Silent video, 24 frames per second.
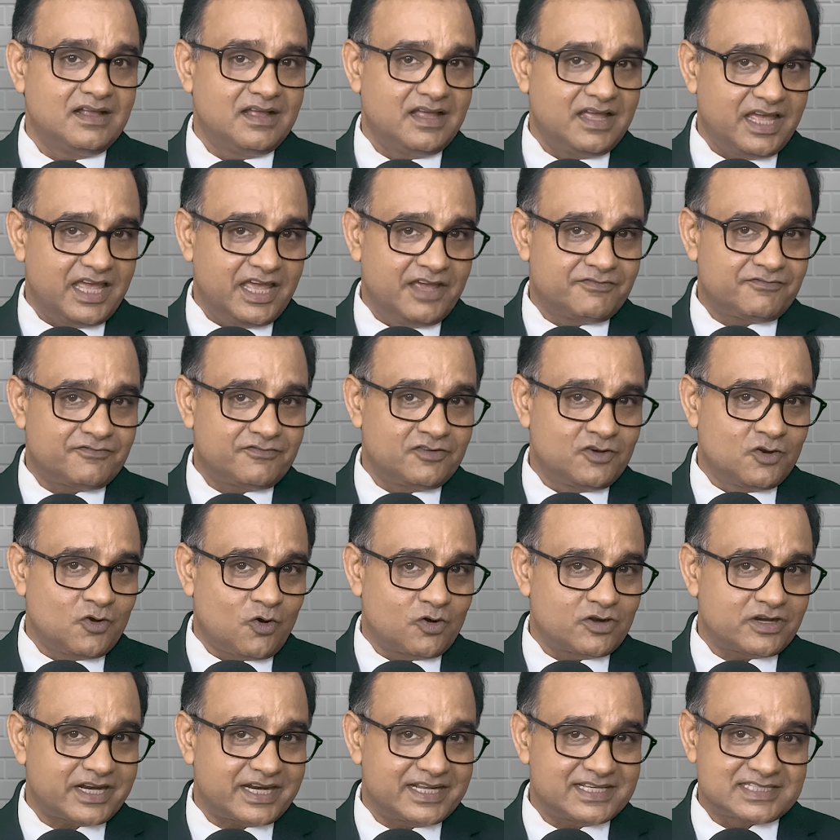if no
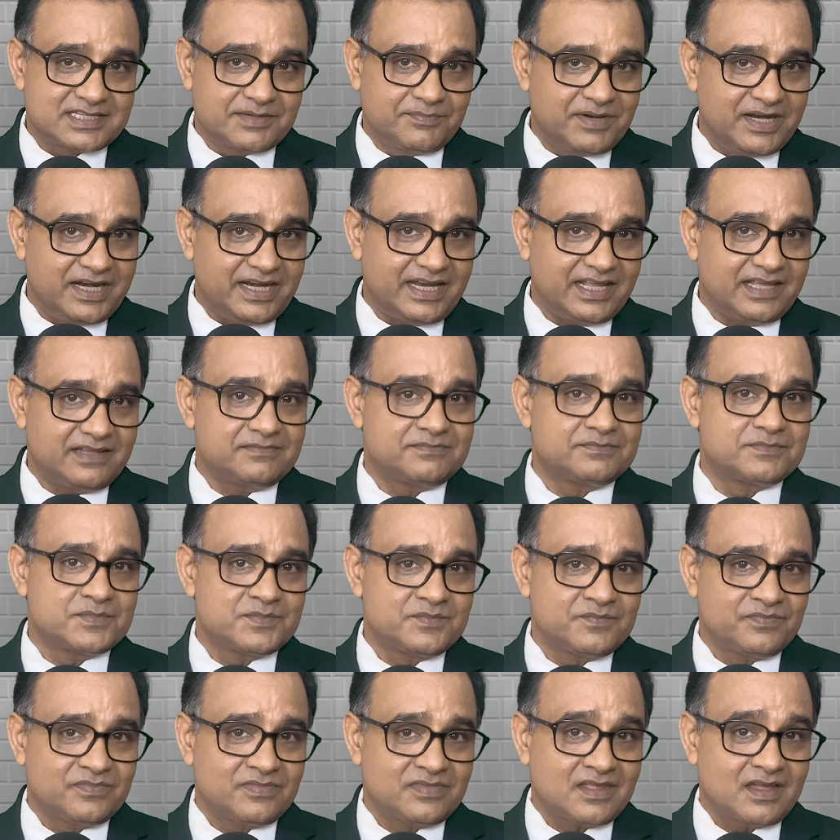traceability.
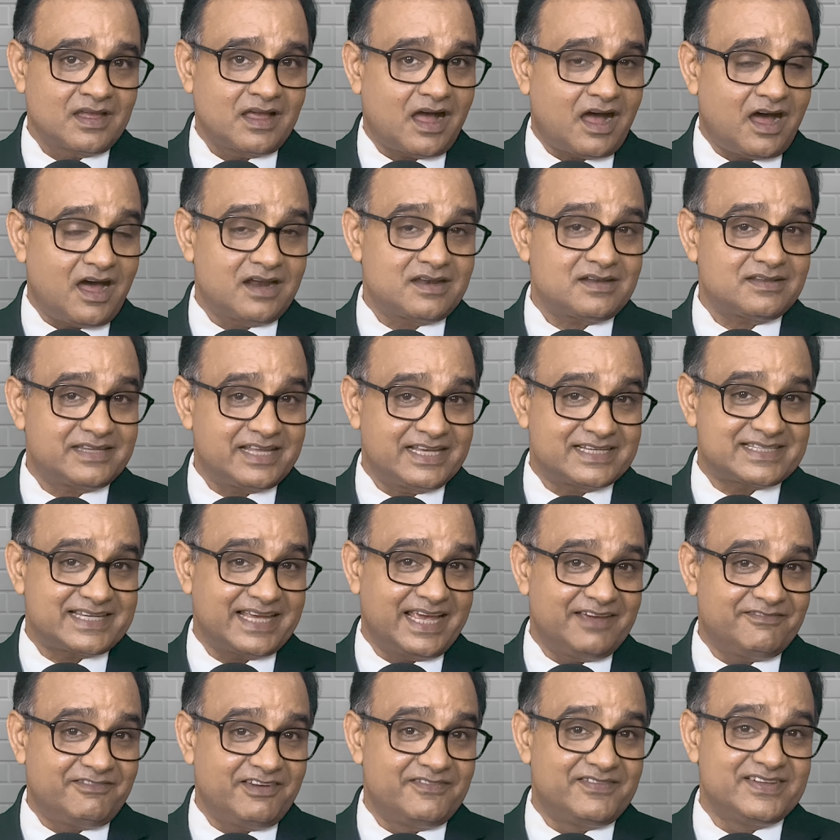Or they
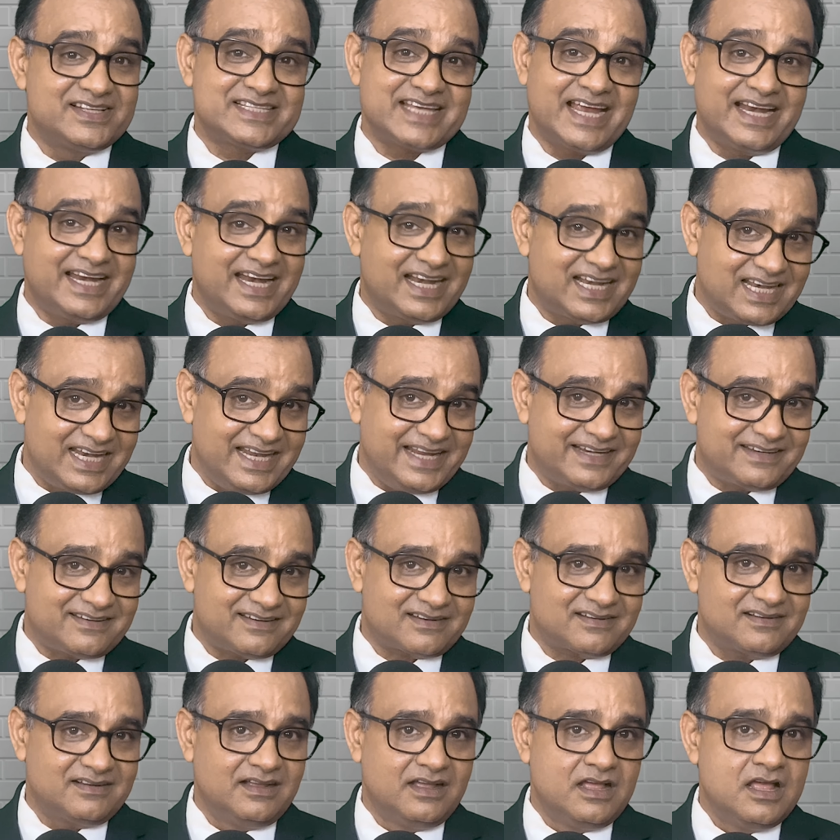say we will send it later.
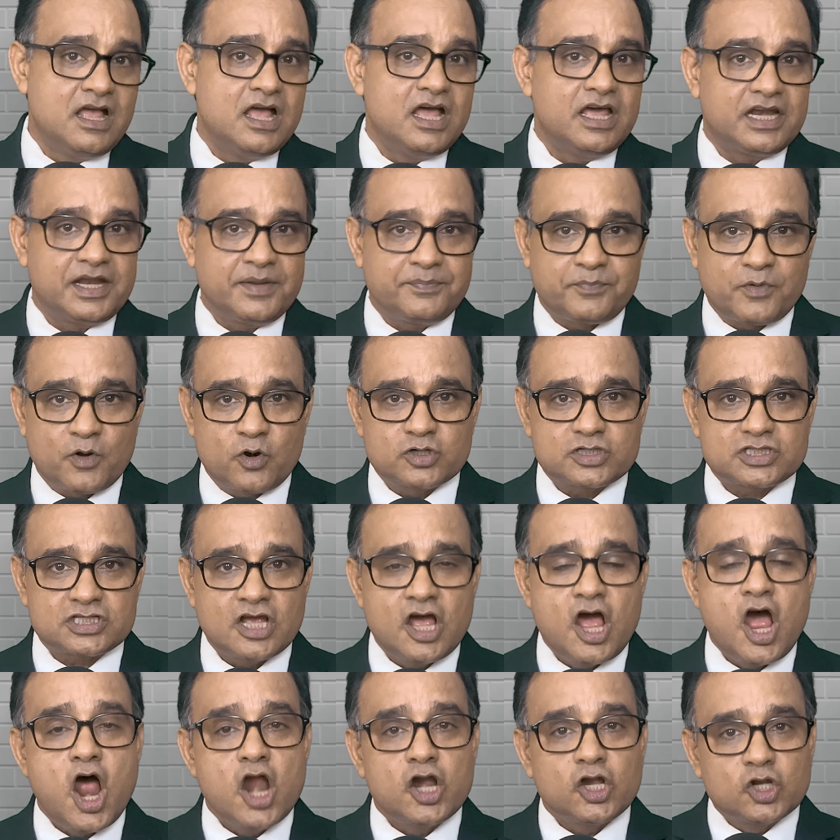Reports
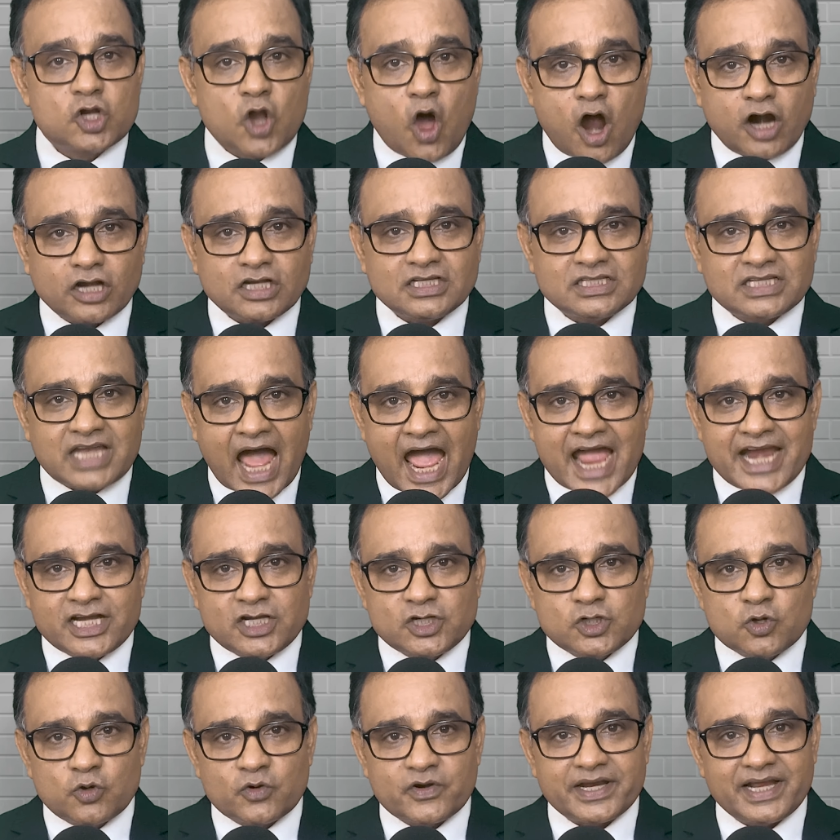not tied
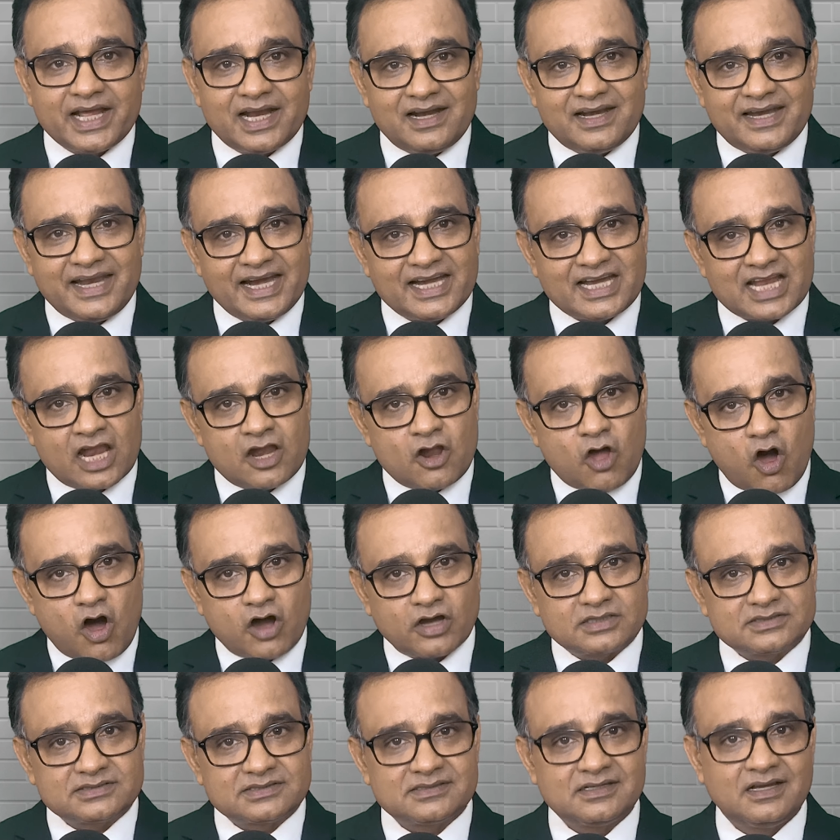to real data
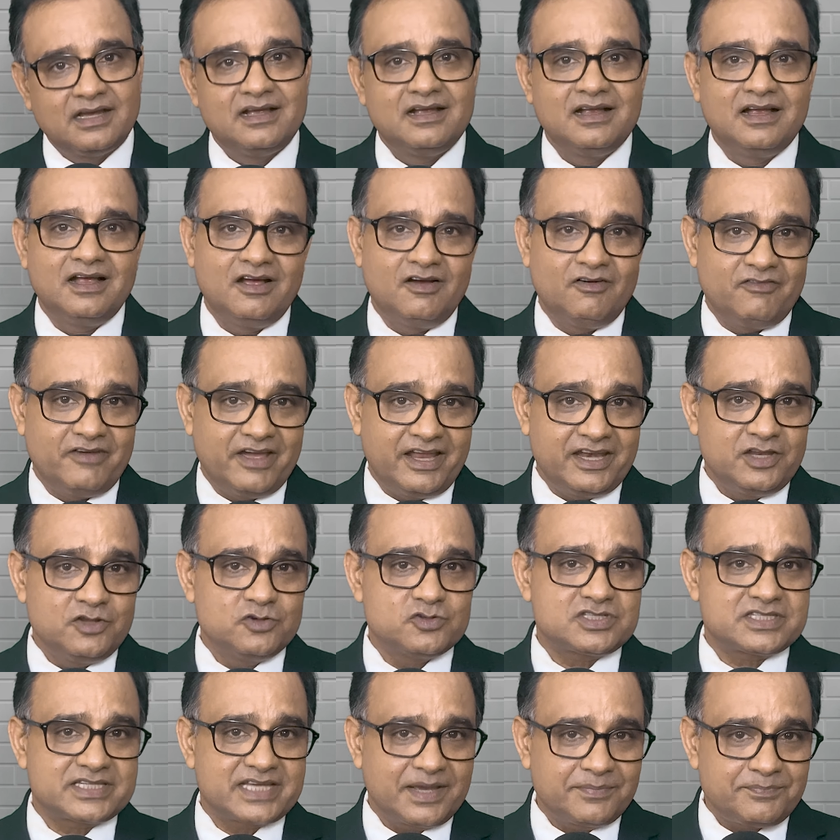logs. When you
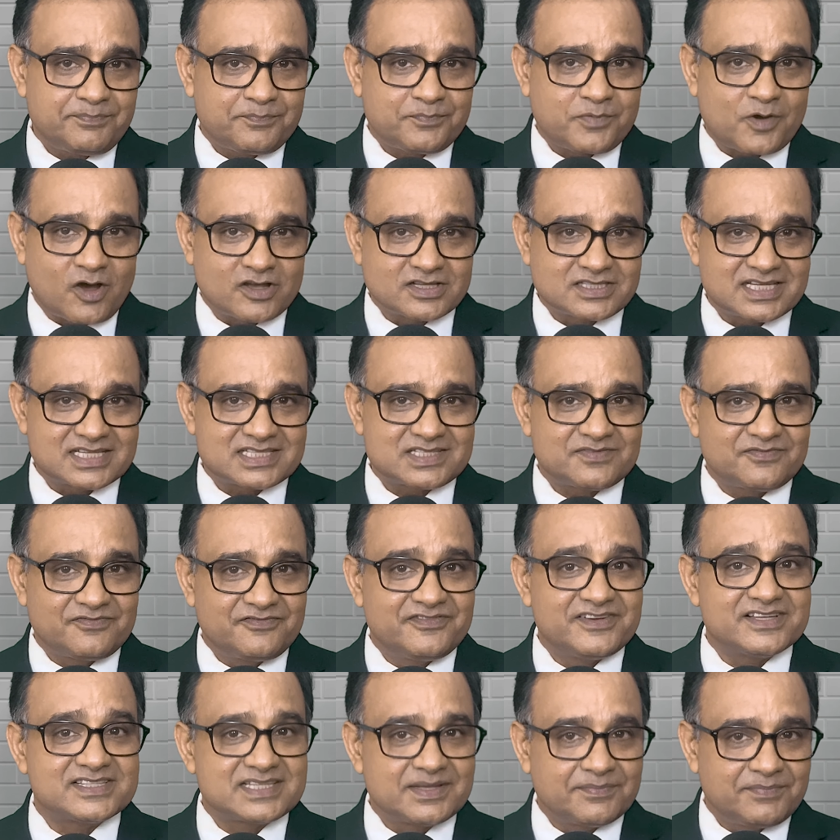skip process
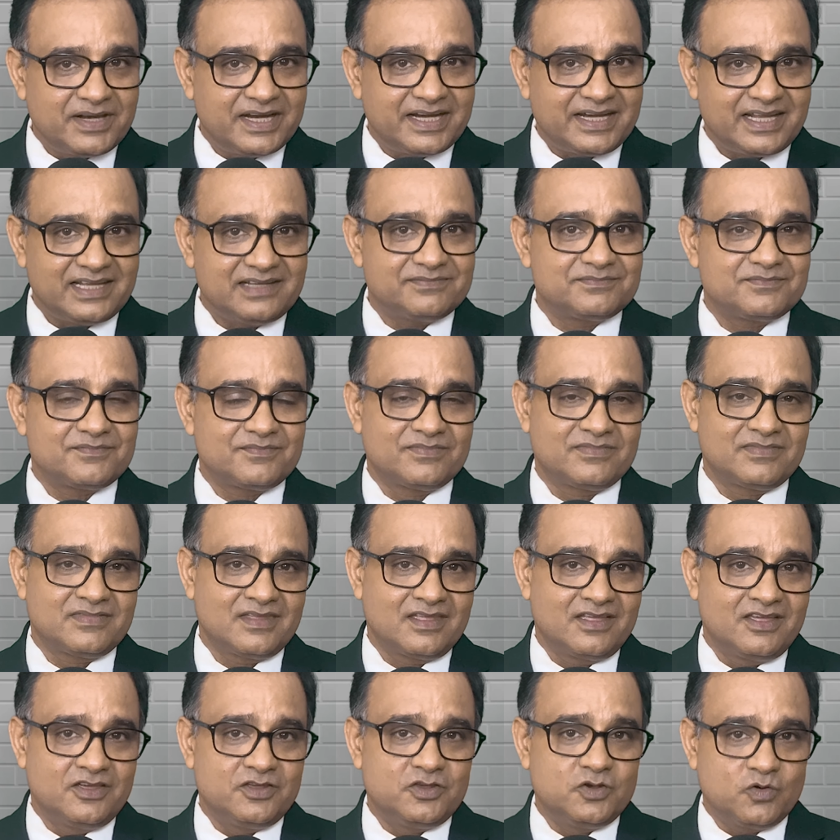visibility,
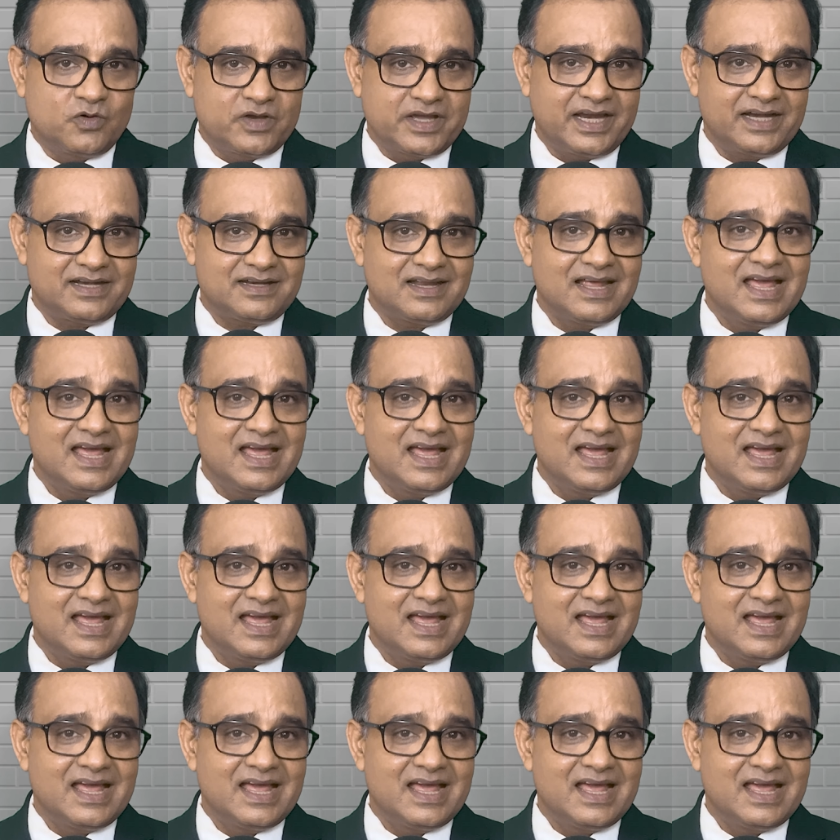you get